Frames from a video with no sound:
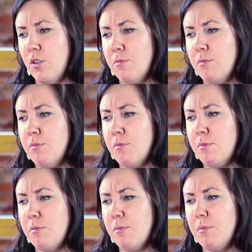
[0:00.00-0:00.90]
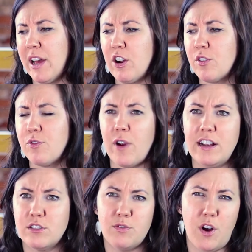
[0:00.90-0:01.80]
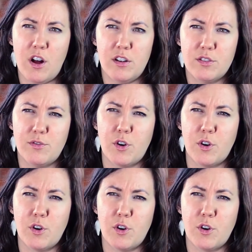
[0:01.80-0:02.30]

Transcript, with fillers: mm, like her friend's fault